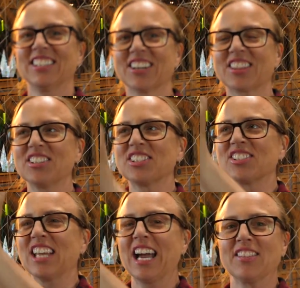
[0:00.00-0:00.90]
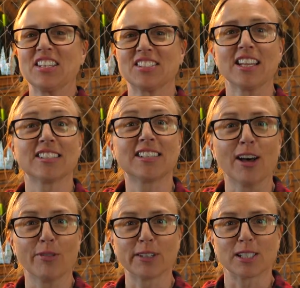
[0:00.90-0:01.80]
Look, there's a sign that says
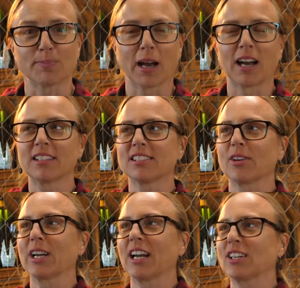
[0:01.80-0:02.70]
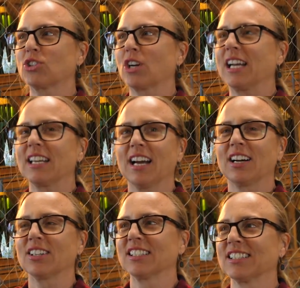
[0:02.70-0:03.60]
selfie spot, so I gotta try it
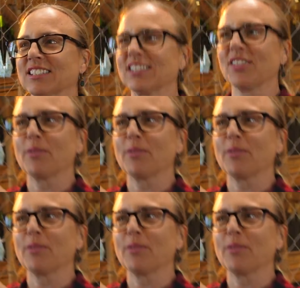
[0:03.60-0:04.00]
out. It's on